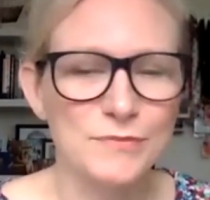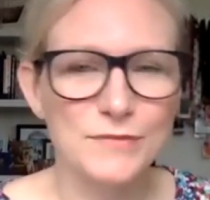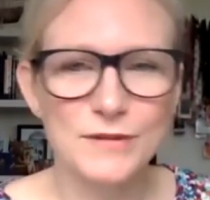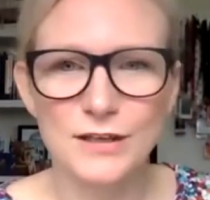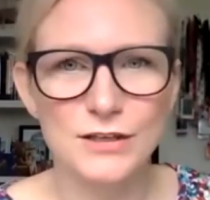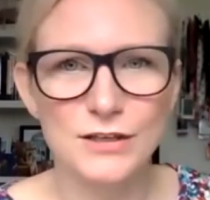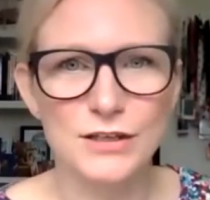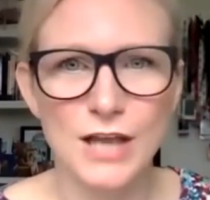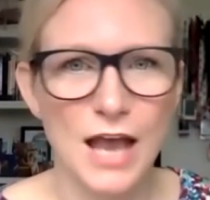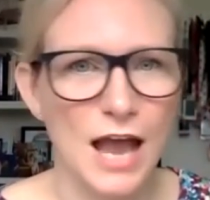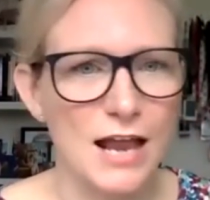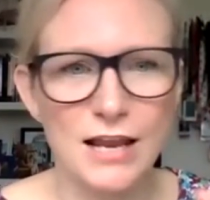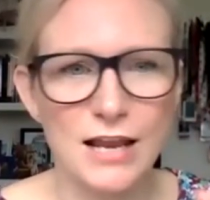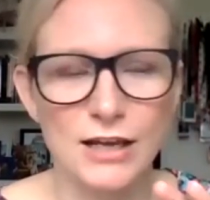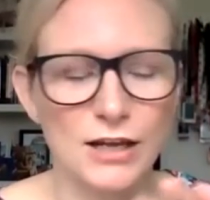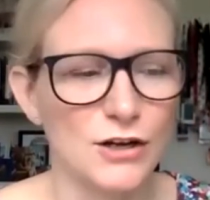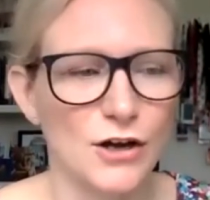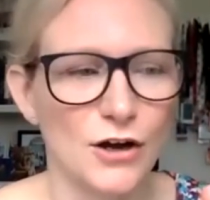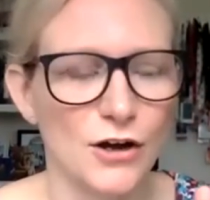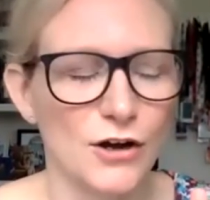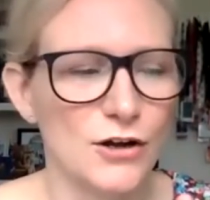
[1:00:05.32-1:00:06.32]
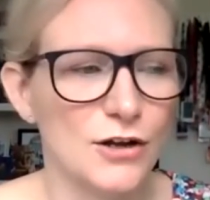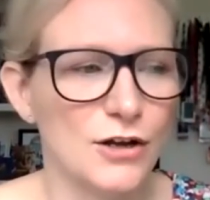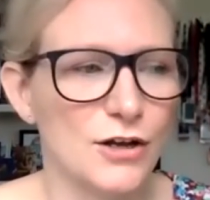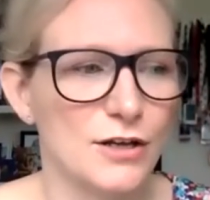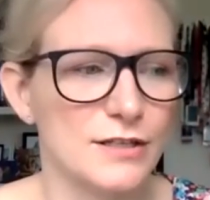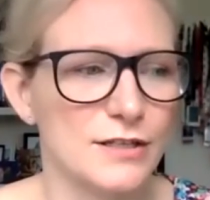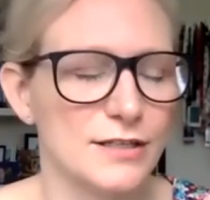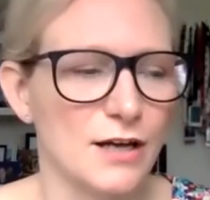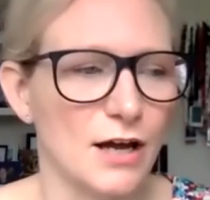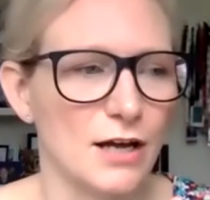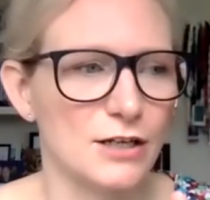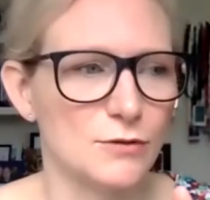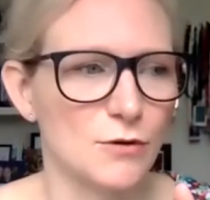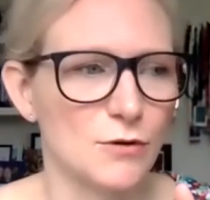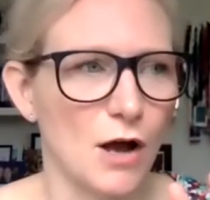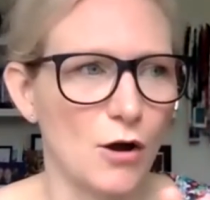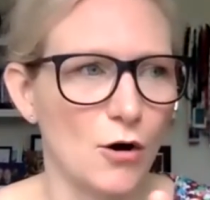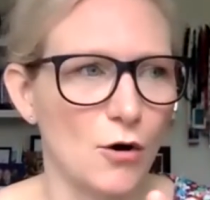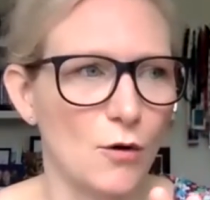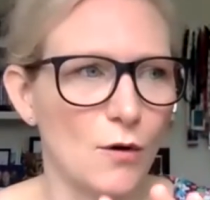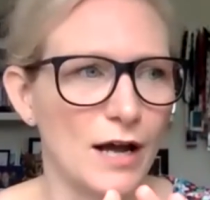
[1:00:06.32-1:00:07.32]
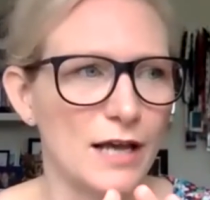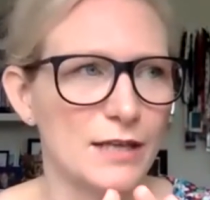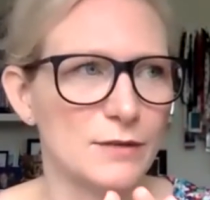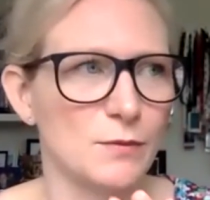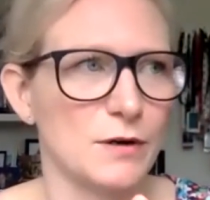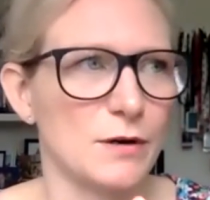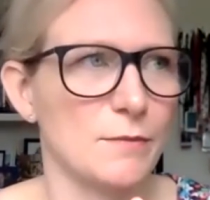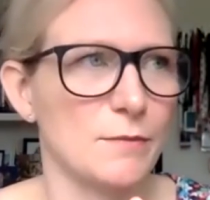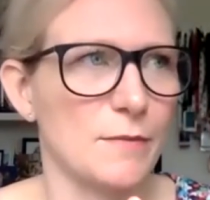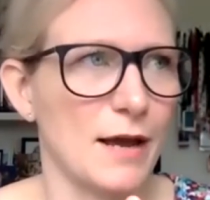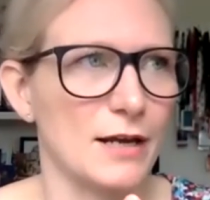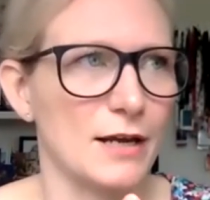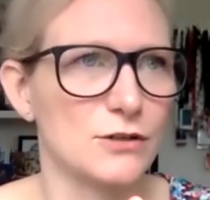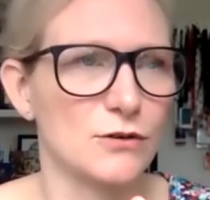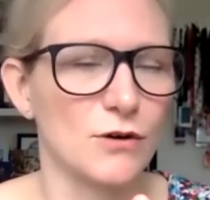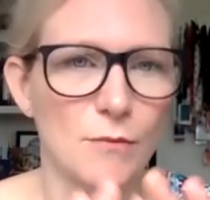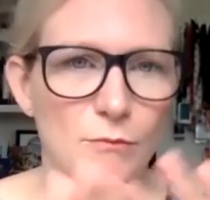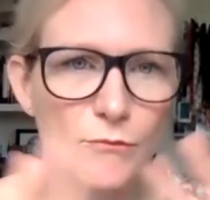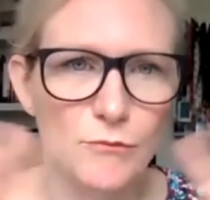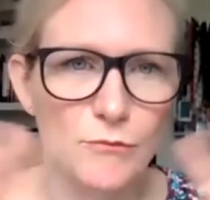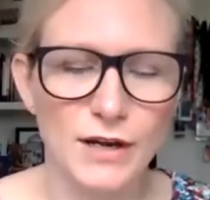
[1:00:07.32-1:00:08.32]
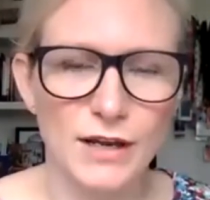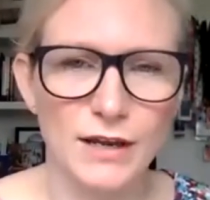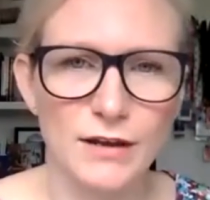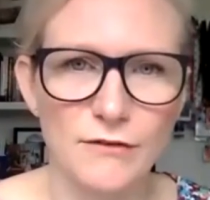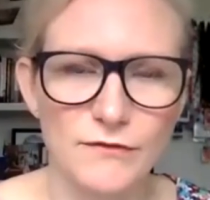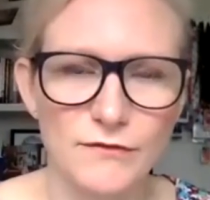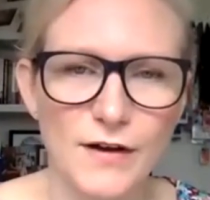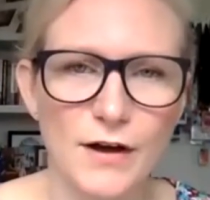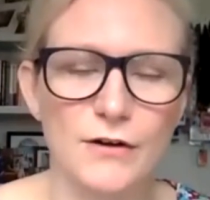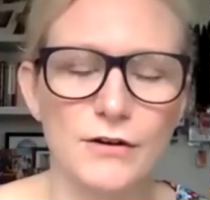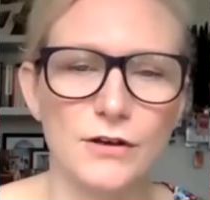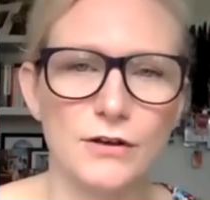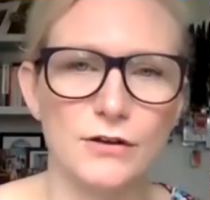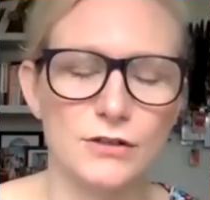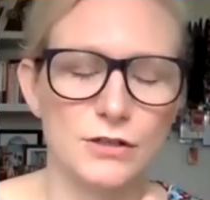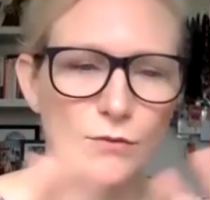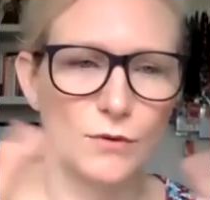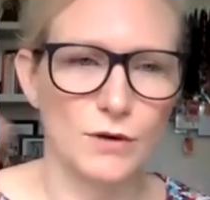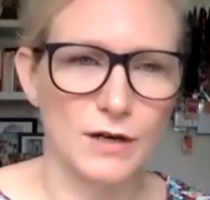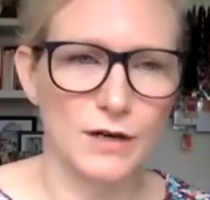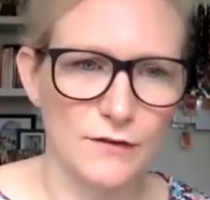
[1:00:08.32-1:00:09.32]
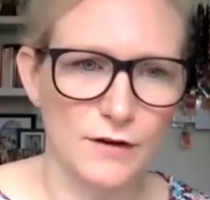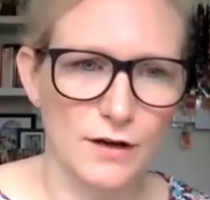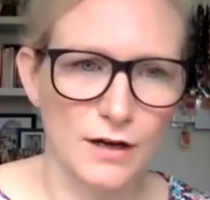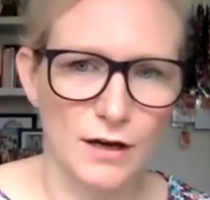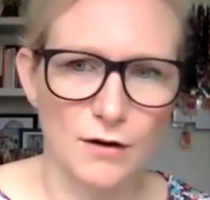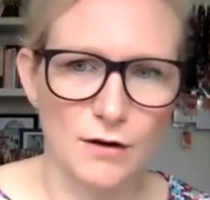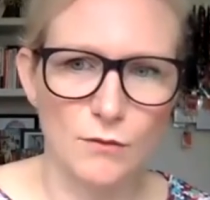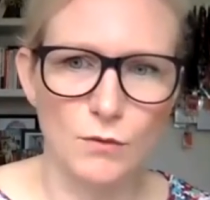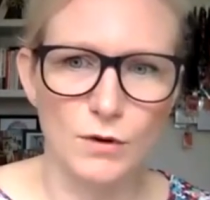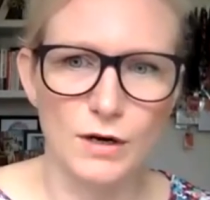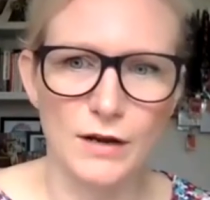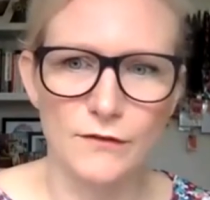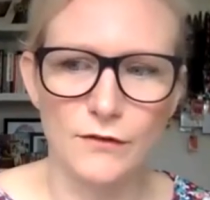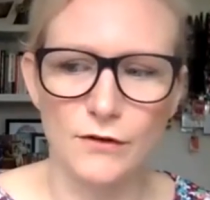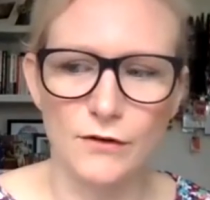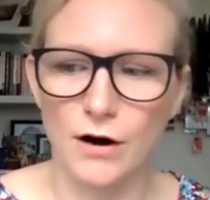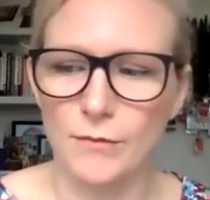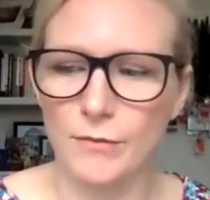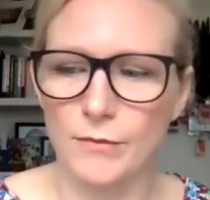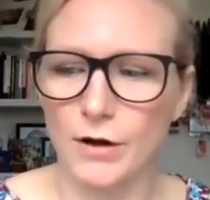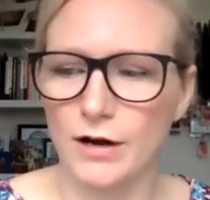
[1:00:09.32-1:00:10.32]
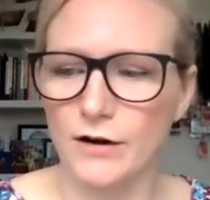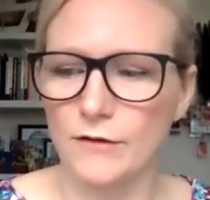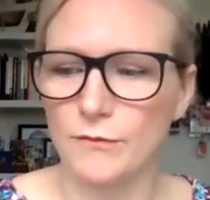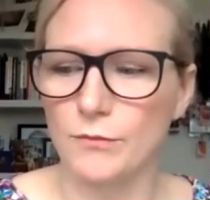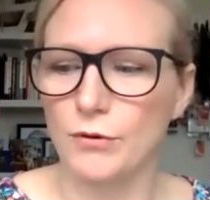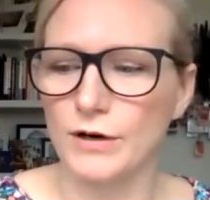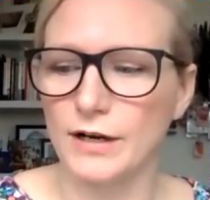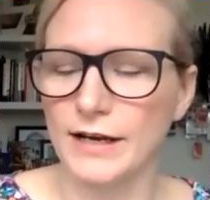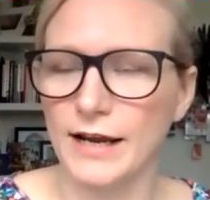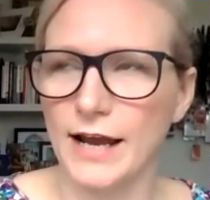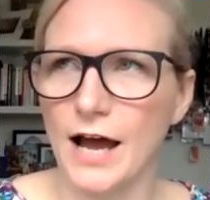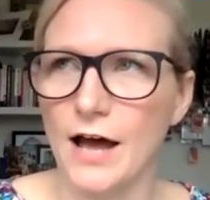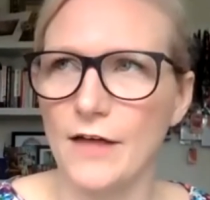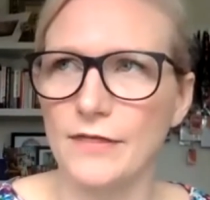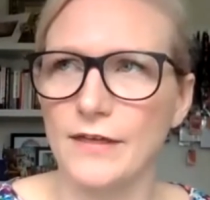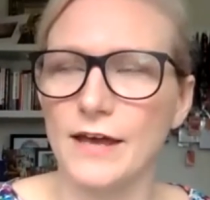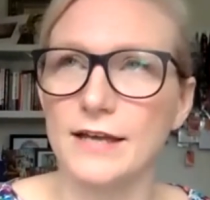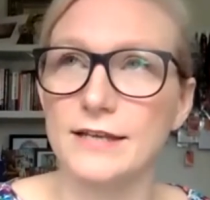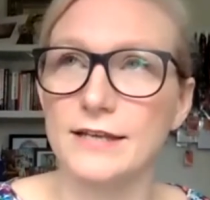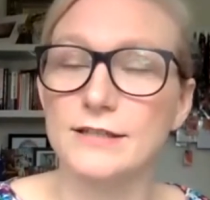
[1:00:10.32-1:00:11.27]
Because I always want to make sure I'm bringing value to whatever I'm kind of putting out there.